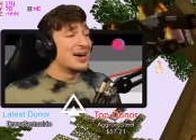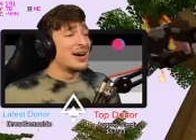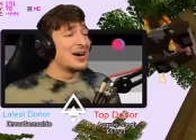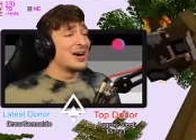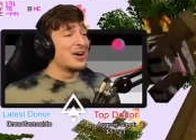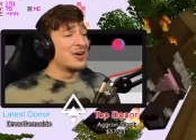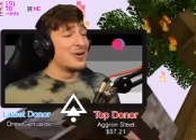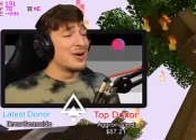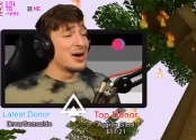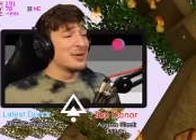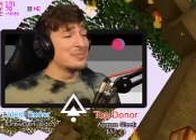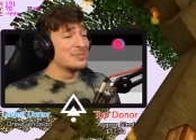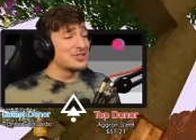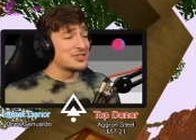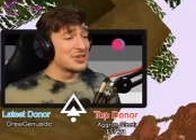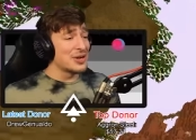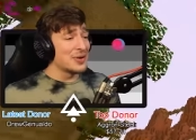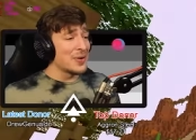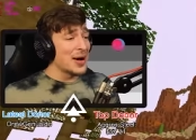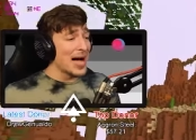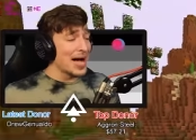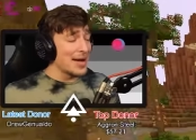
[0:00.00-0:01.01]
Oh, I'm
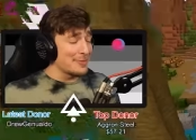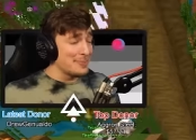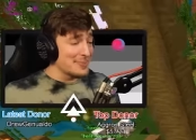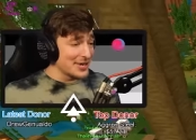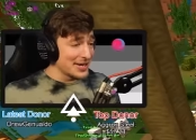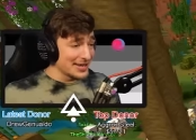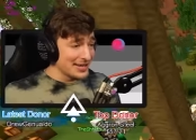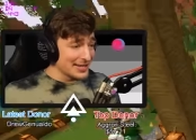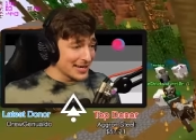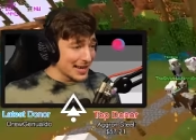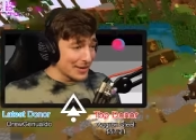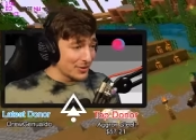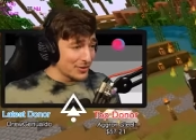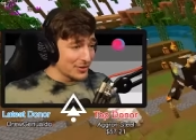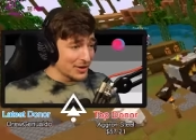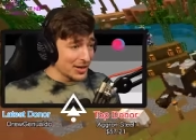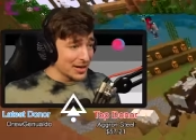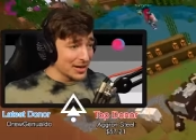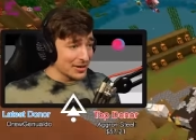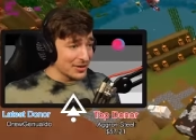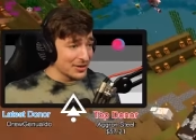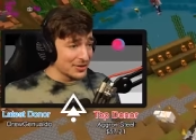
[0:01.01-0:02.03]
so happy. Now all
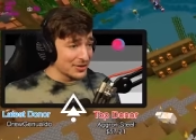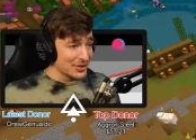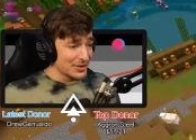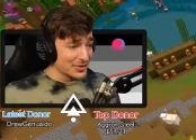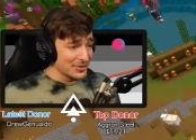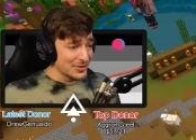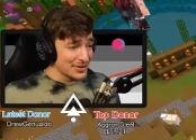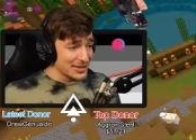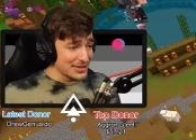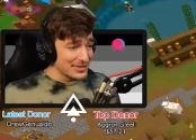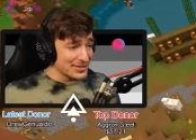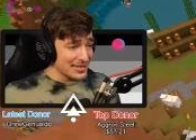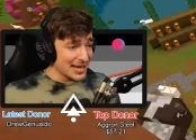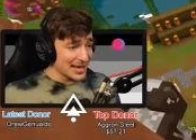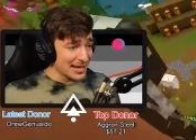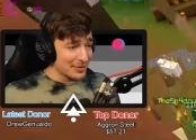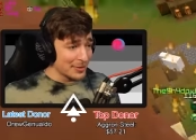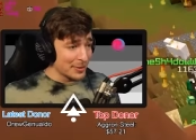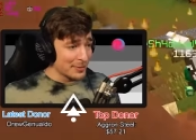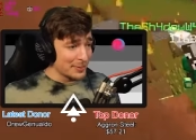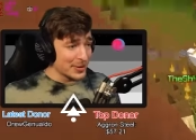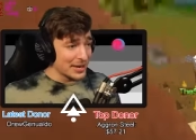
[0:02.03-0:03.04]
I gotta do is get
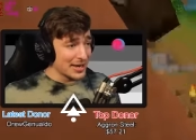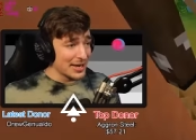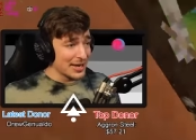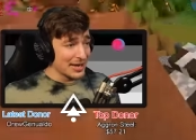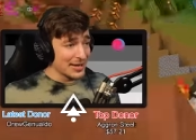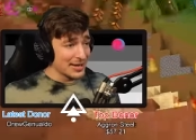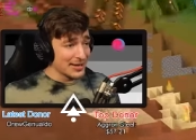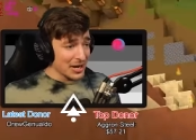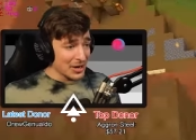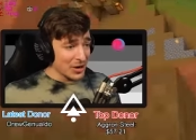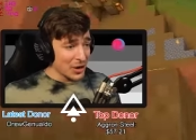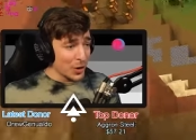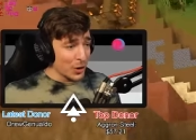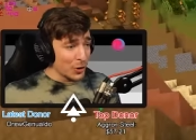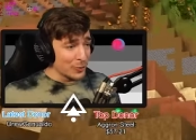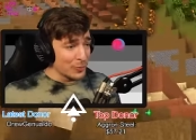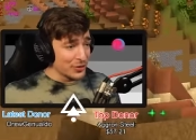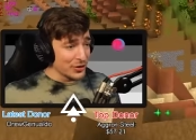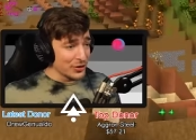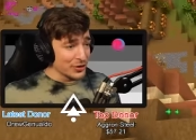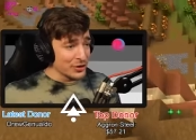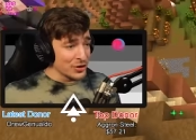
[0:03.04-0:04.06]
him up here and
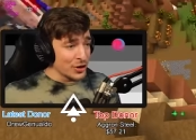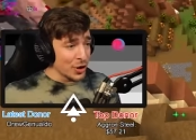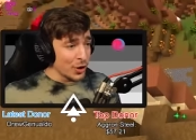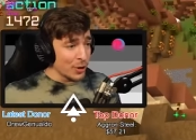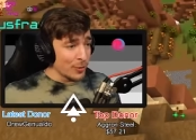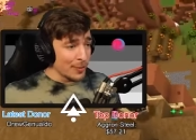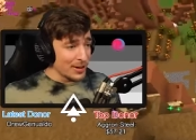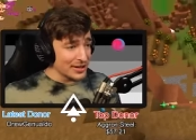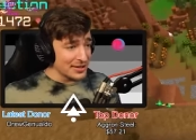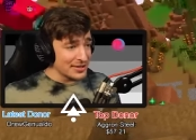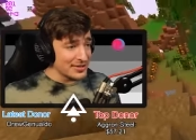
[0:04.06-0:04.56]
hope that nobody